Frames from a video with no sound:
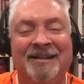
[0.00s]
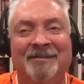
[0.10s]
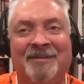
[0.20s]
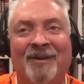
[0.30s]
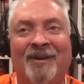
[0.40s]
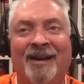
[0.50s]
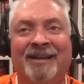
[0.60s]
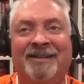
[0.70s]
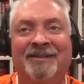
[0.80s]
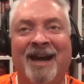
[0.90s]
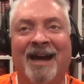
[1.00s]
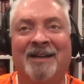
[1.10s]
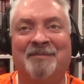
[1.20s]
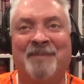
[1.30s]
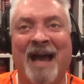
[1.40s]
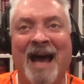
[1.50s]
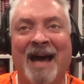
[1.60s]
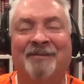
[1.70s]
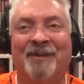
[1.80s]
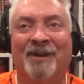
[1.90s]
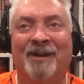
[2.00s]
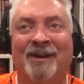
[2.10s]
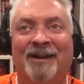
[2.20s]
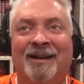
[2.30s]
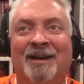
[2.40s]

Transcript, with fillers: boy, you've got it bad for her.